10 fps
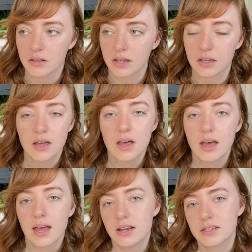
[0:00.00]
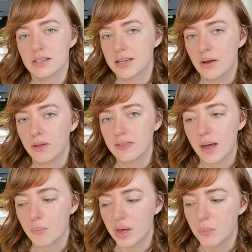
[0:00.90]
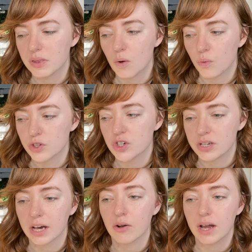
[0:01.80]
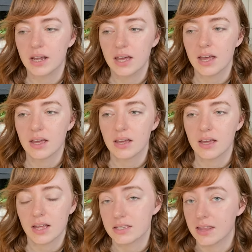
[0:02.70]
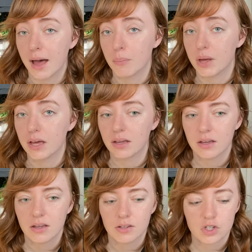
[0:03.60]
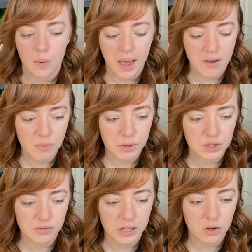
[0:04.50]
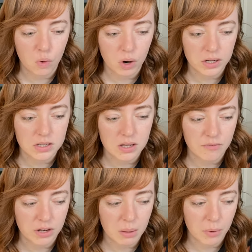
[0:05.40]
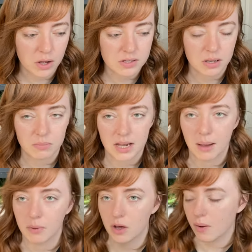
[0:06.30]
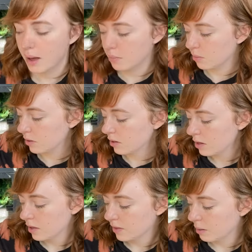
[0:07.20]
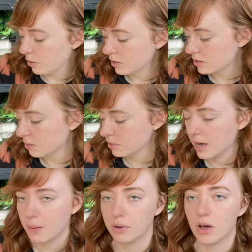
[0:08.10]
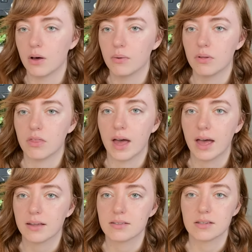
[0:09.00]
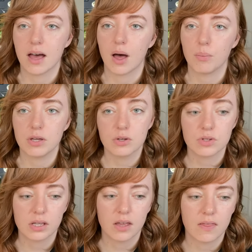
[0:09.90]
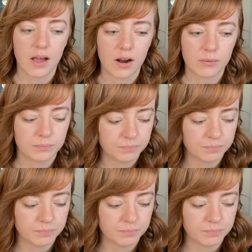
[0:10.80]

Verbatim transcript: Like, it doesn't sound like that big, but then once you're decorating it, it's that big. So I have a bunch of like cork and stuff that I bought some time ago. Hi, baby. That I bought some time ago that I'll be using in there.